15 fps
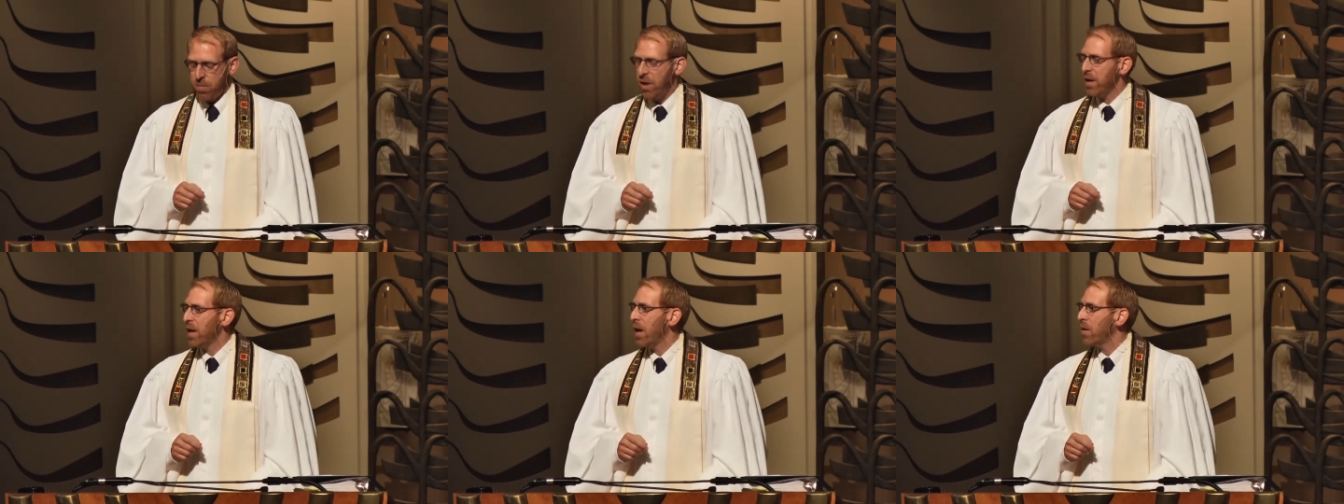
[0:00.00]

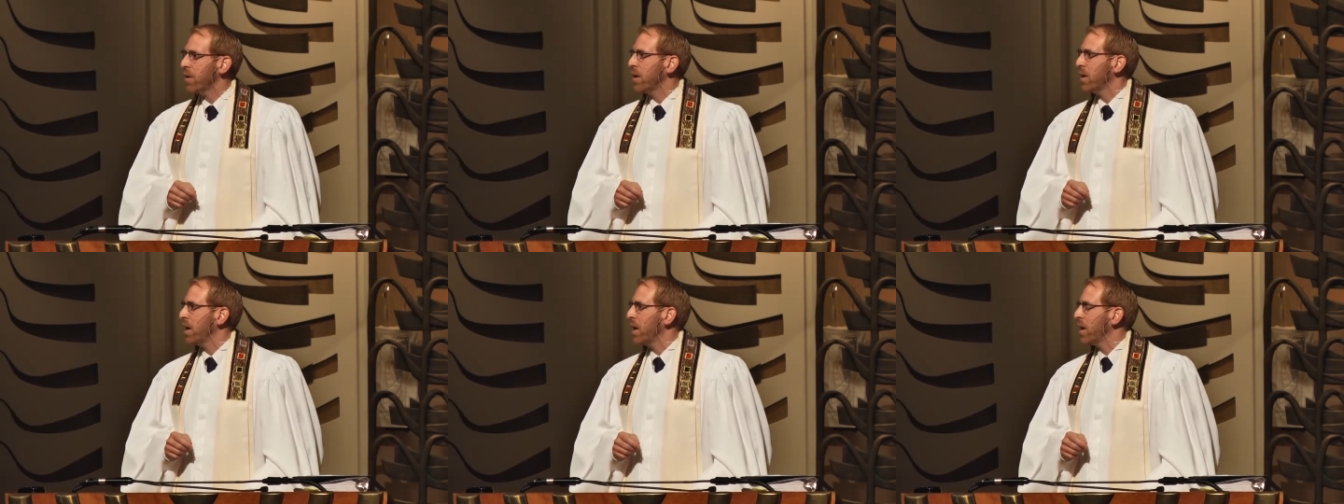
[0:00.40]
by
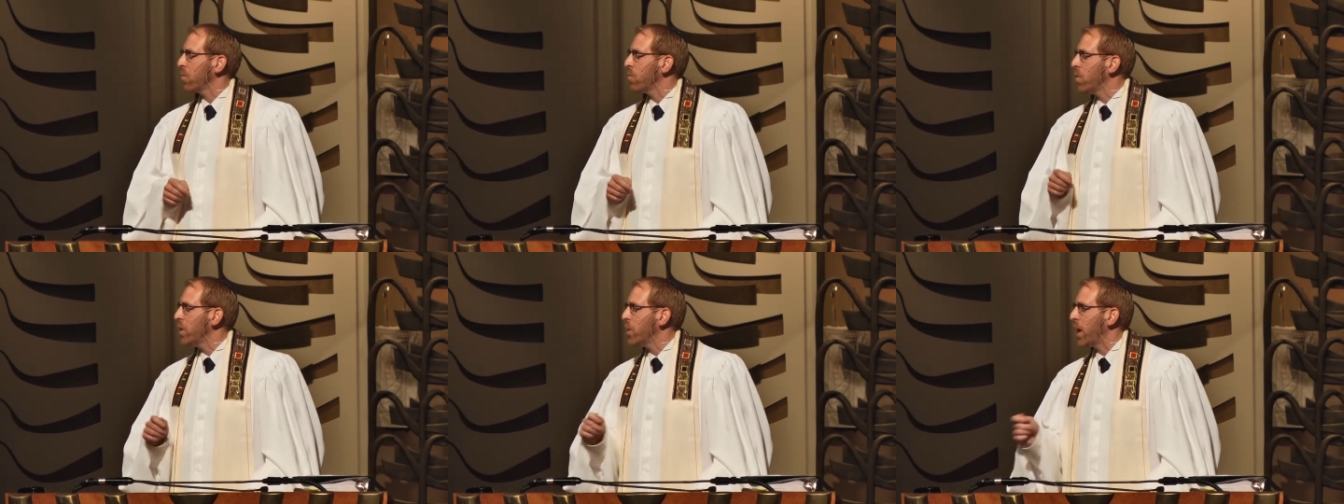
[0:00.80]

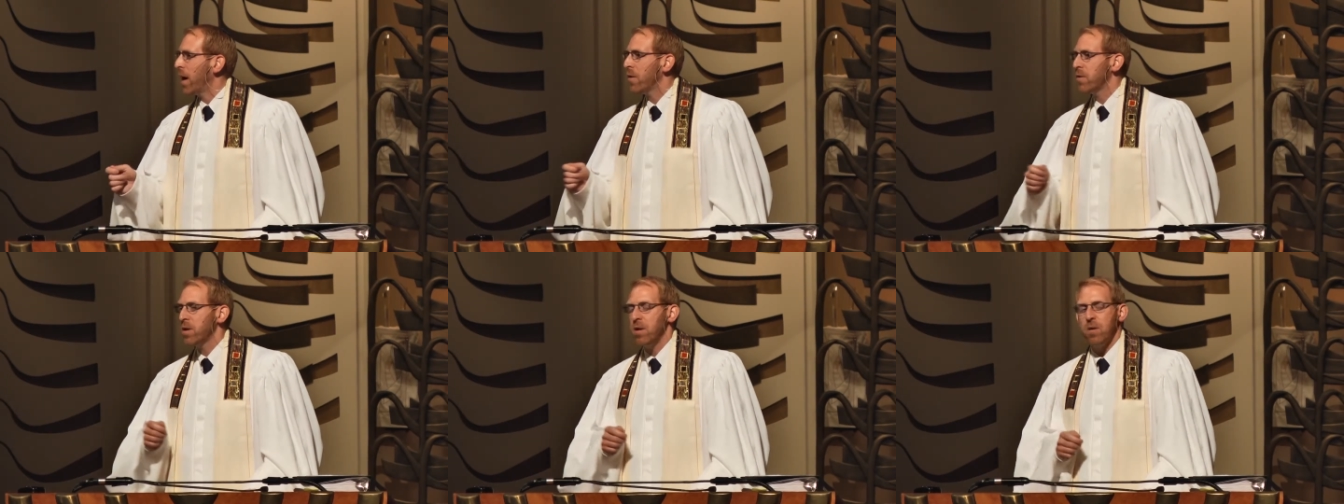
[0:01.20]
calculating which
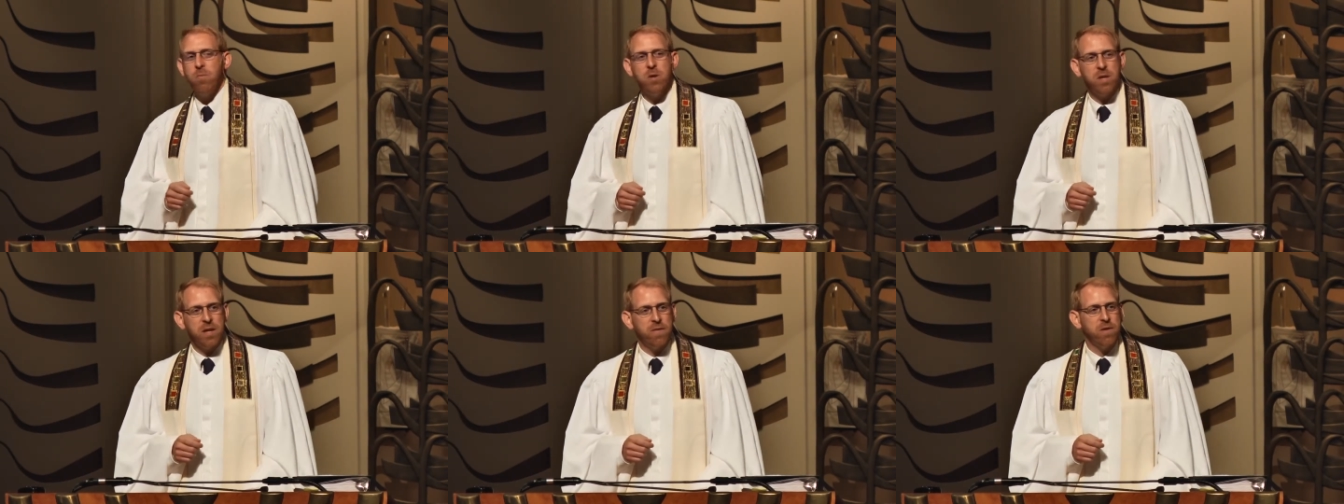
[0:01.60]

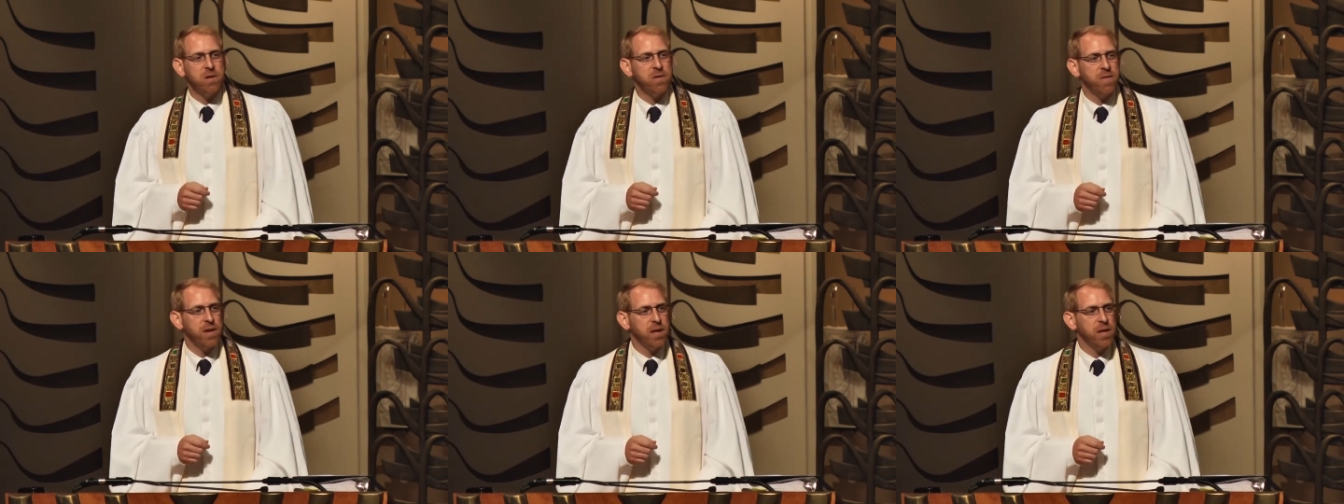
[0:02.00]
outcome will leave
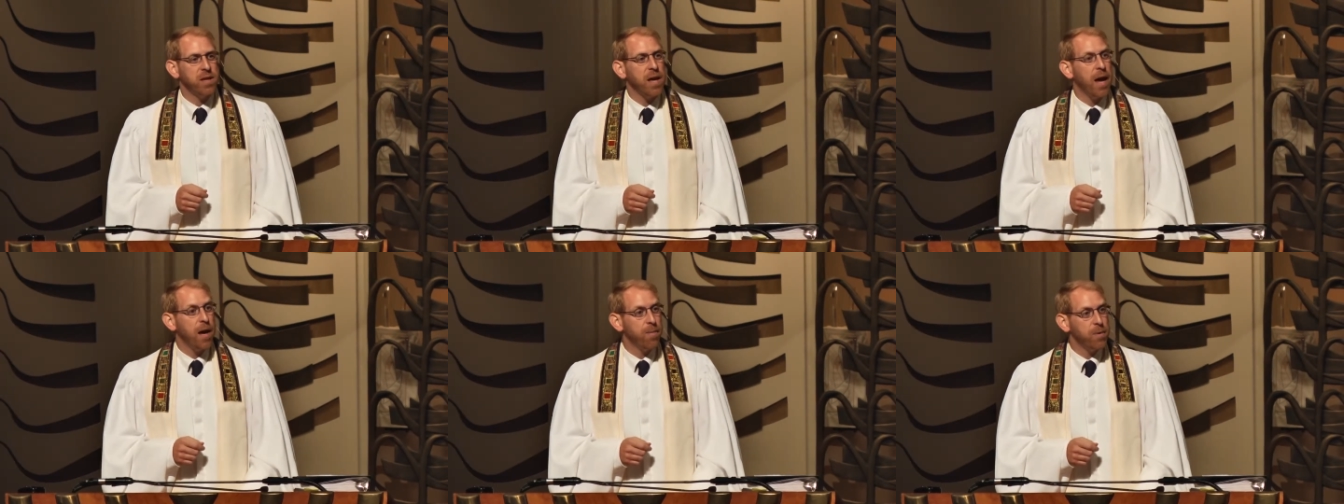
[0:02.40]
us
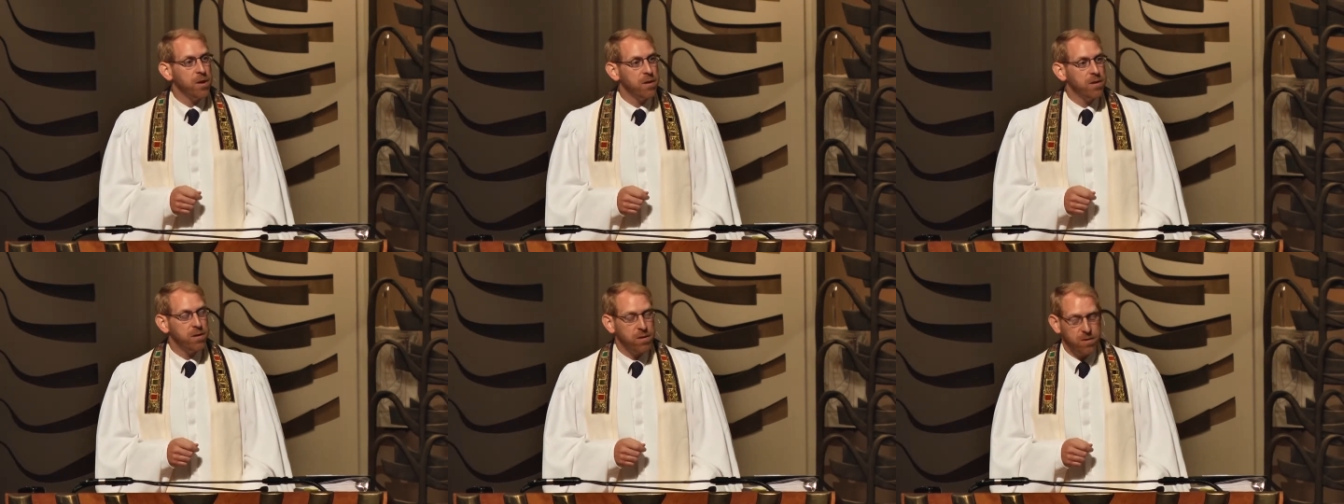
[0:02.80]
feeling the
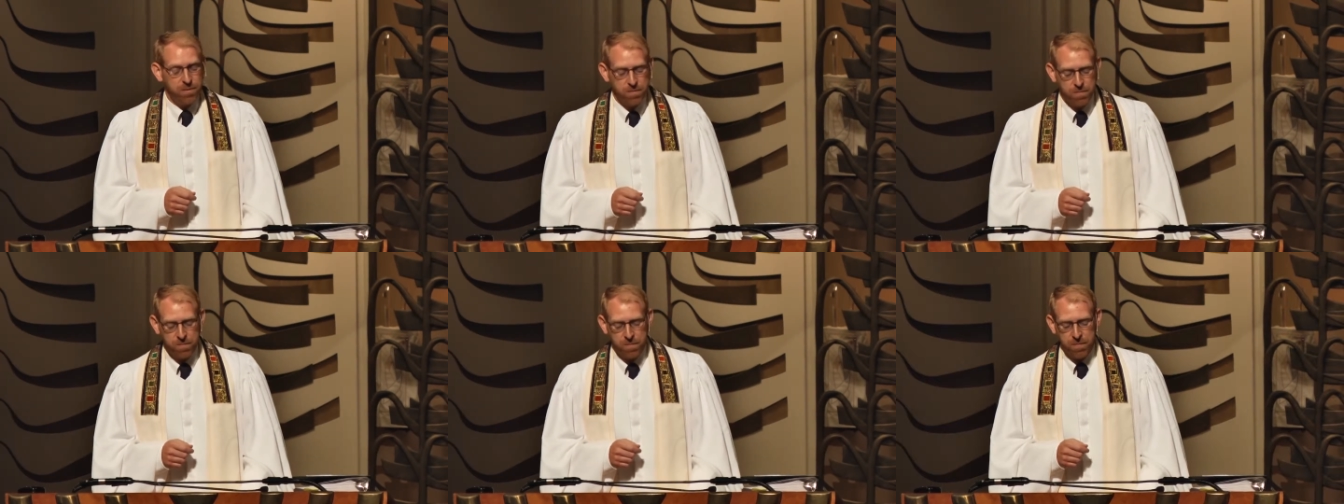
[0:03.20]
happiest.
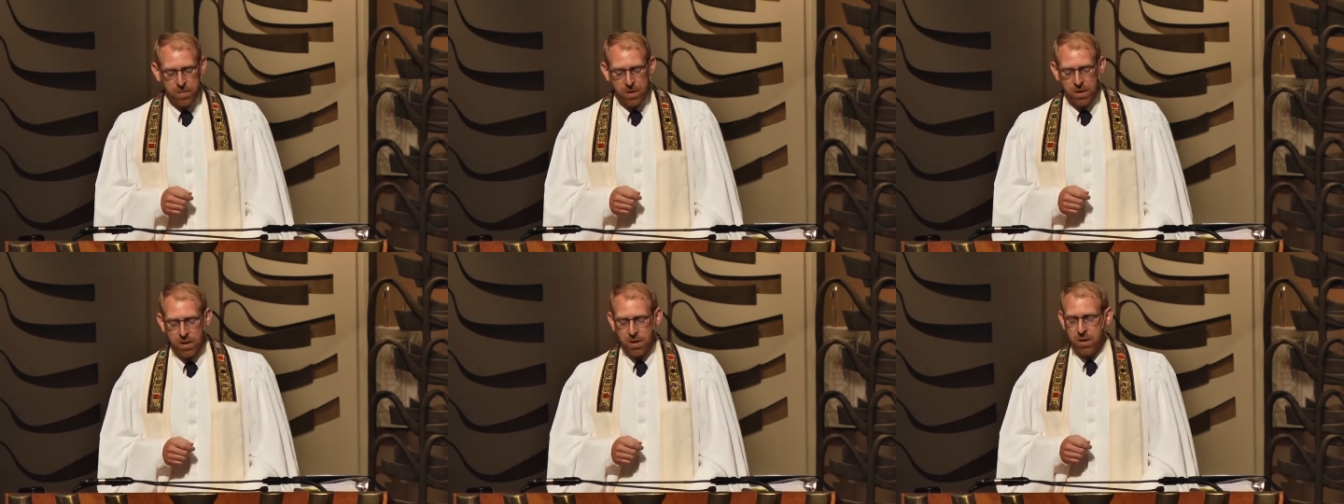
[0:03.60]

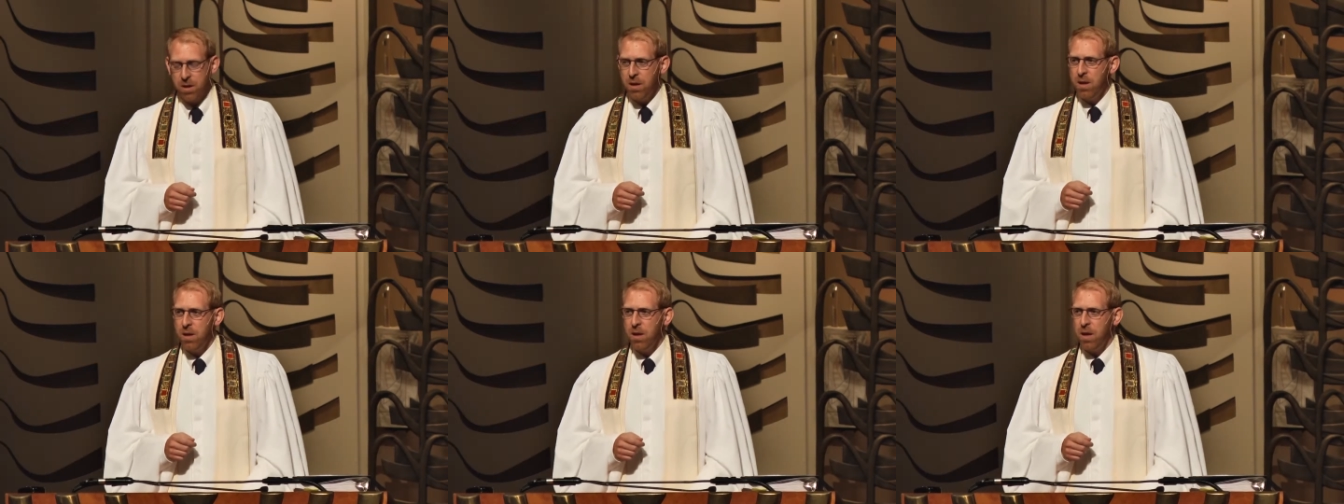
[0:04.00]

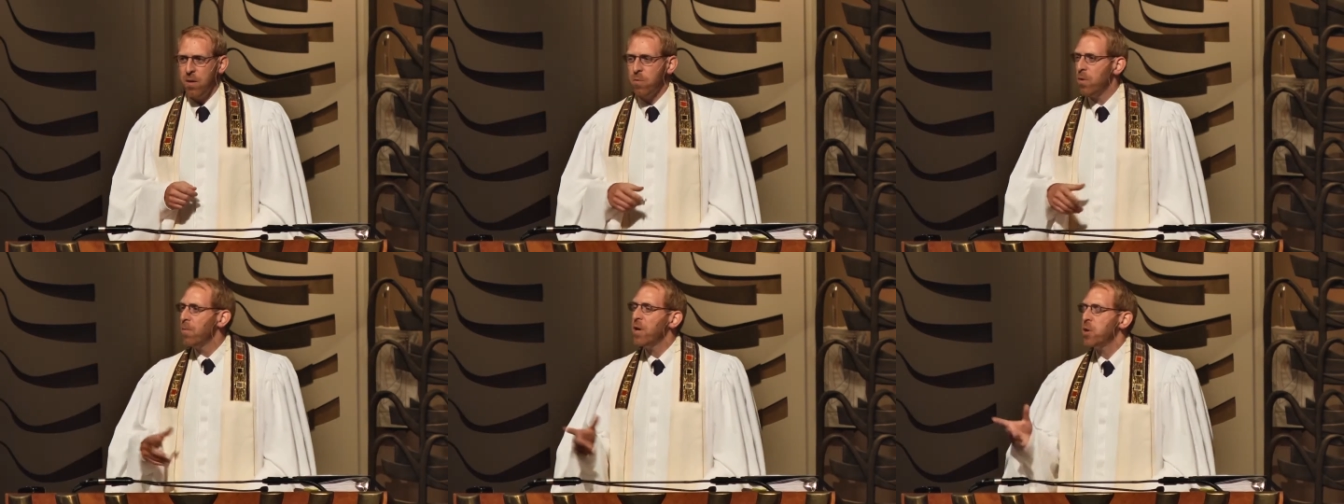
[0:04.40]

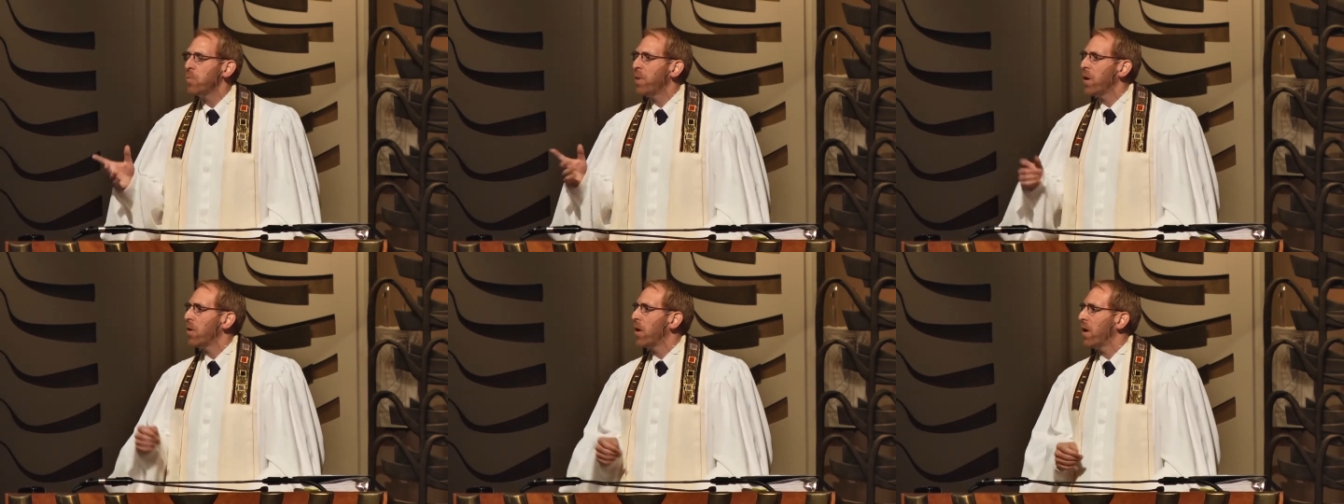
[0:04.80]
And we're
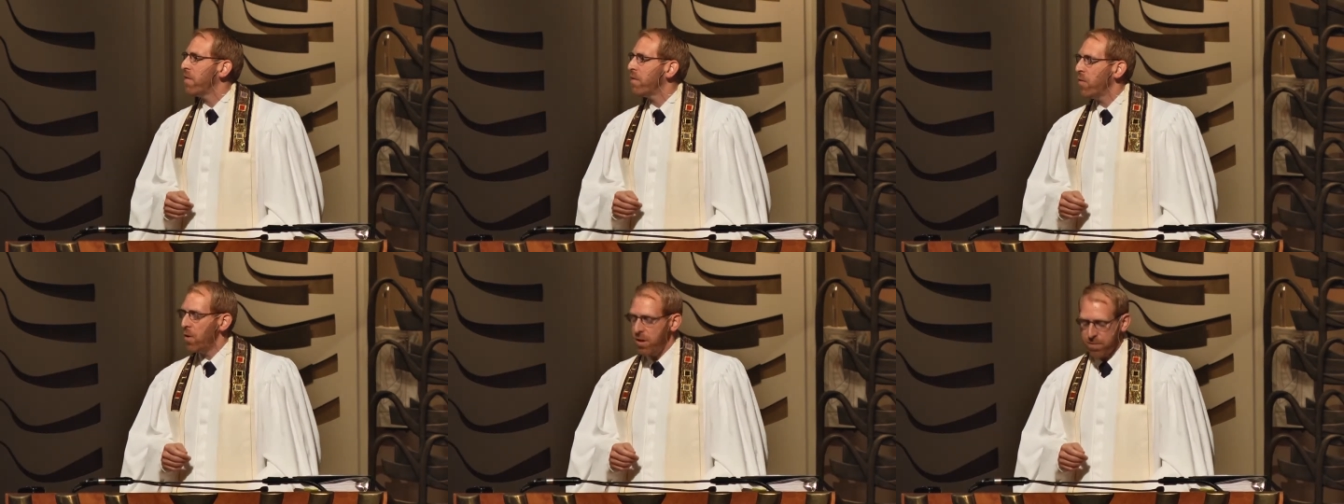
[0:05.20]
much better
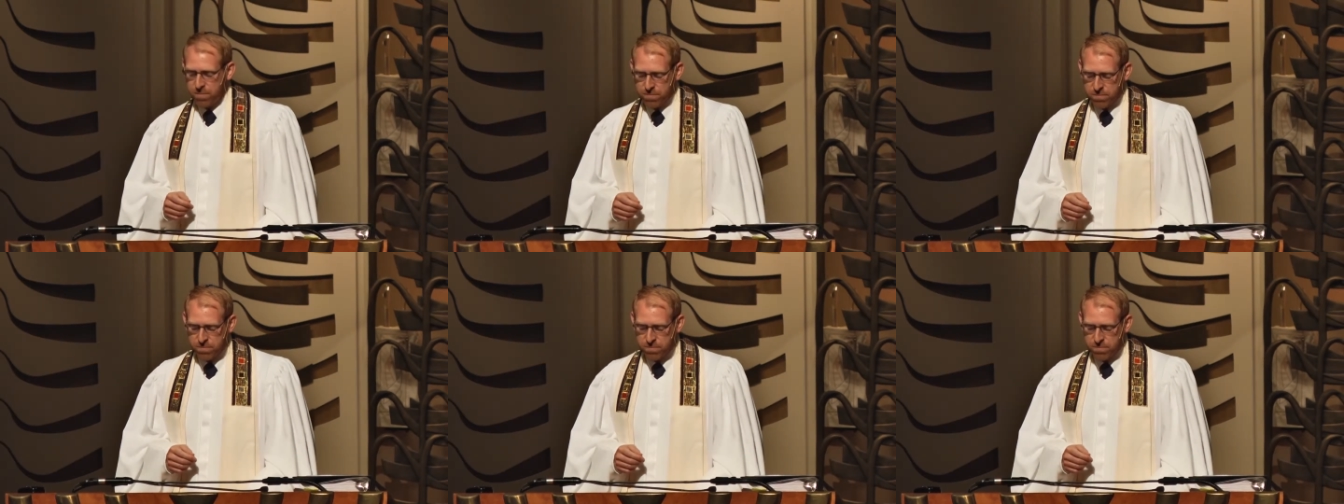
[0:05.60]
off for it,